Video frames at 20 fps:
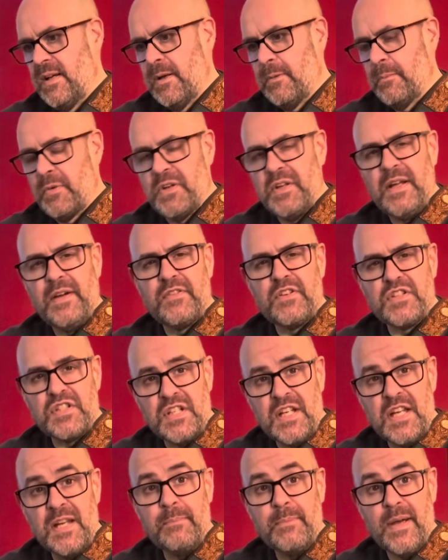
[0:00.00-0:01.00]
But do you have a
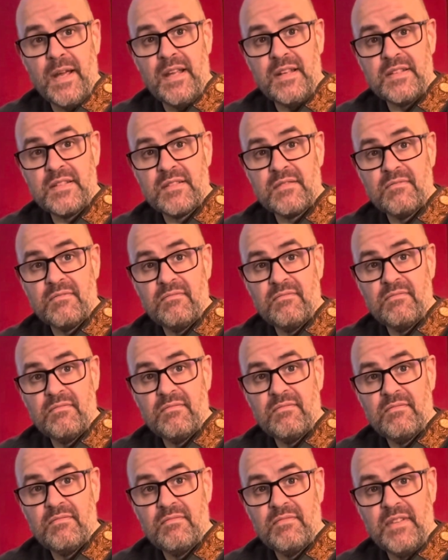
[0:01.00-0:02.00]
cheap bass
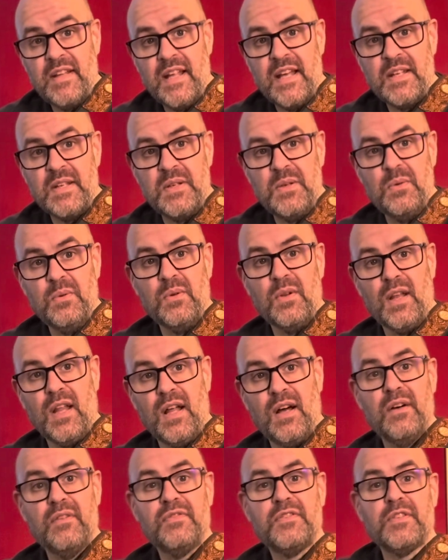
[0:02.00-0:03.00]
that you
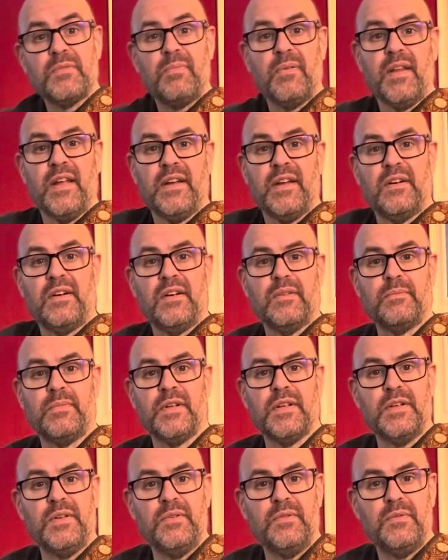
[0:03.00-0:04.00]
love to play on
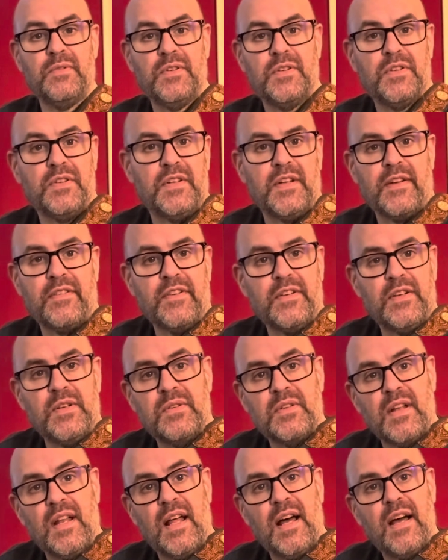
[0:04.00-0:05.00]
but you could never use
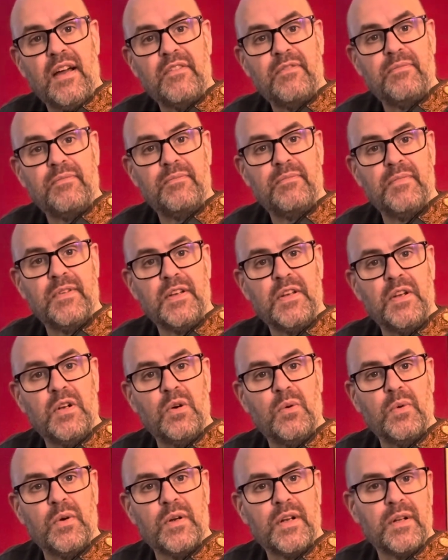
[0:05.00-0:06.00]
it live, and you
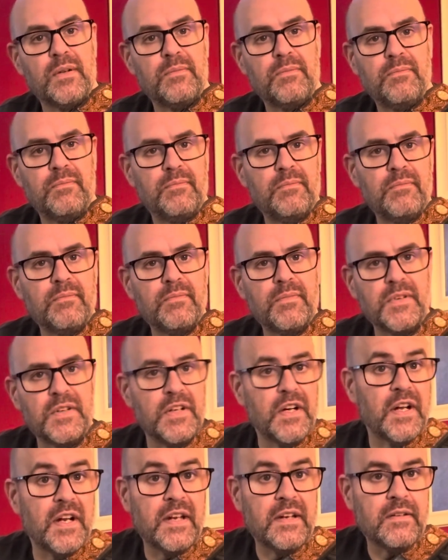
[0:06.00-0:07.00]
don't want to
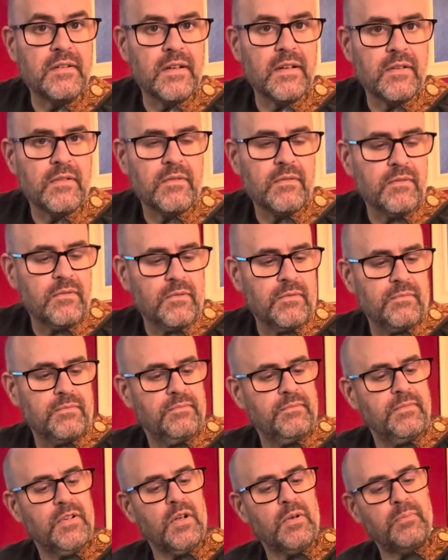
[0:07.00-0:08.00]
gut it and
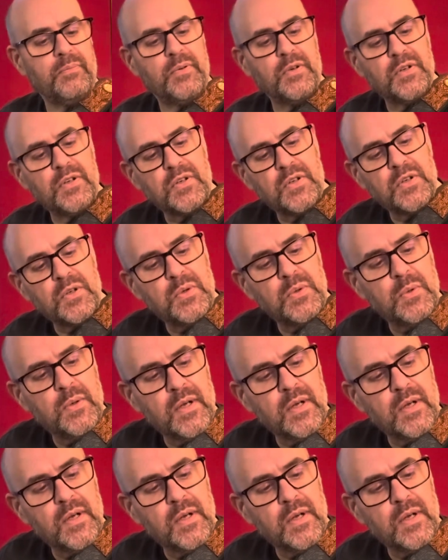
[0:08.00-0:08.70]
put new